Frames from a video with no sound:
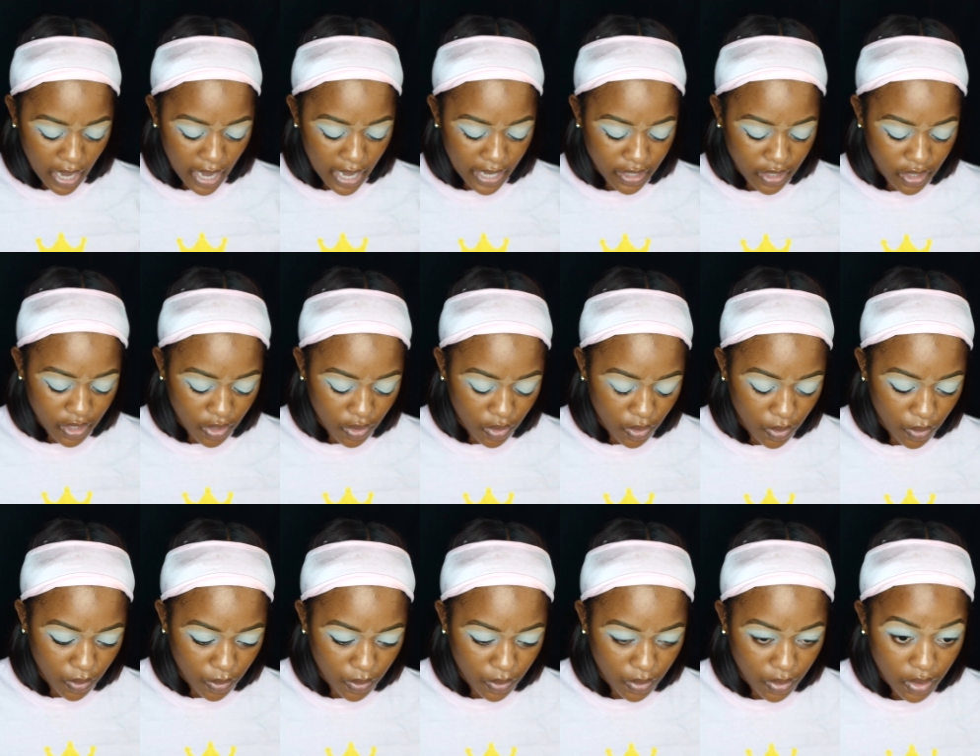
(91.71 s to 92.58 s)
I
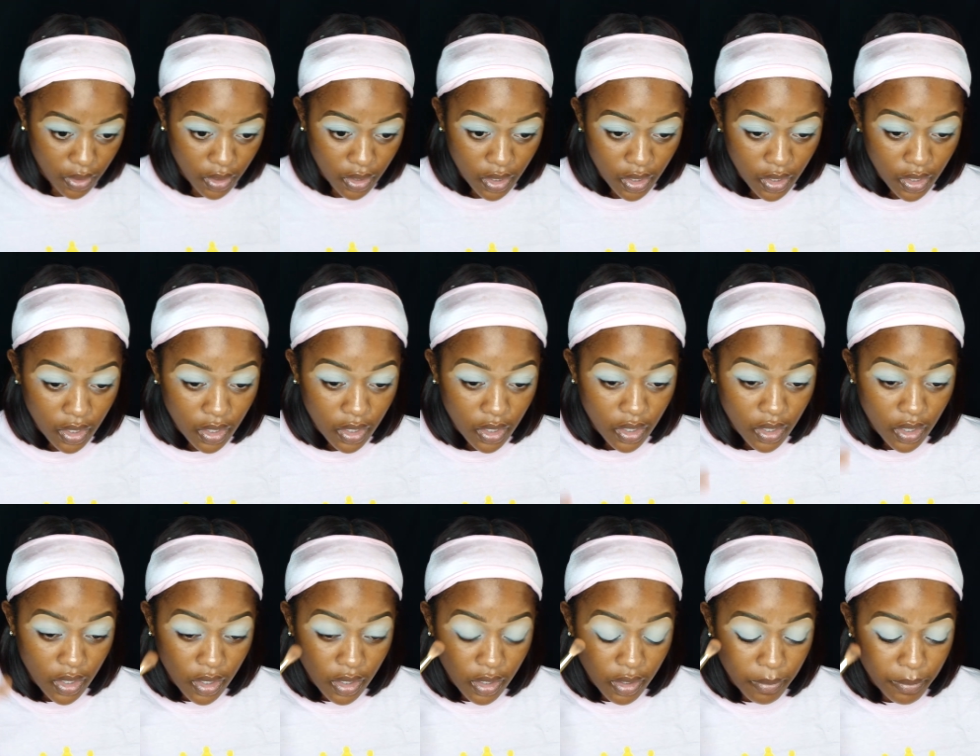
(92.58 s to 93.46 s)
know
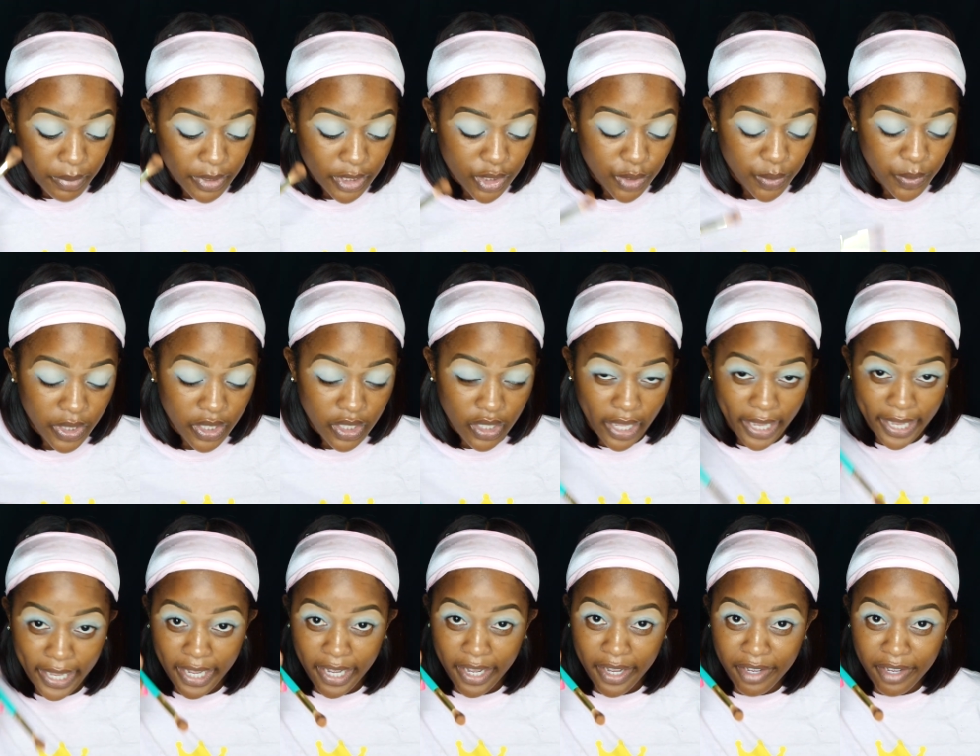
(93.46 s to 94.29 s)
between like